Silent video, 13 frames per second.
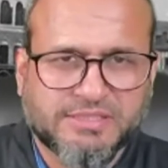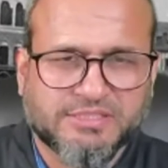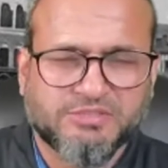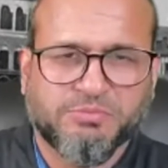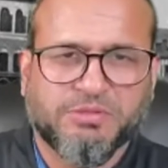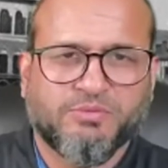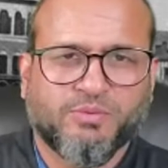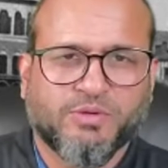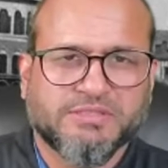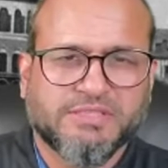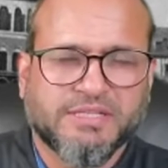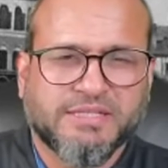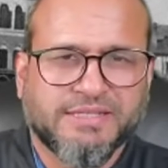Kashmir
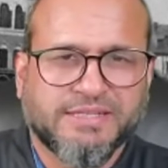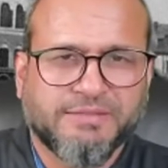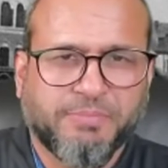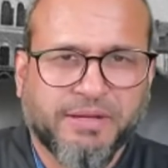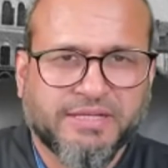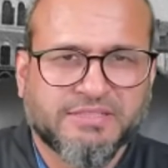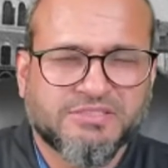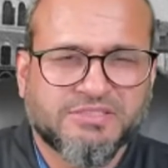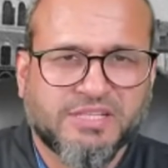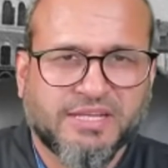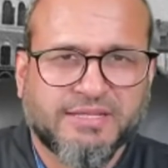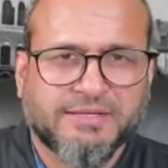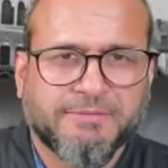was an independent
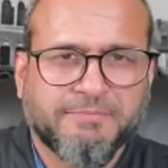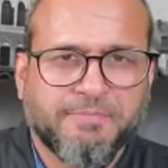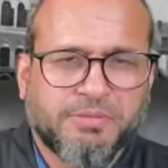state.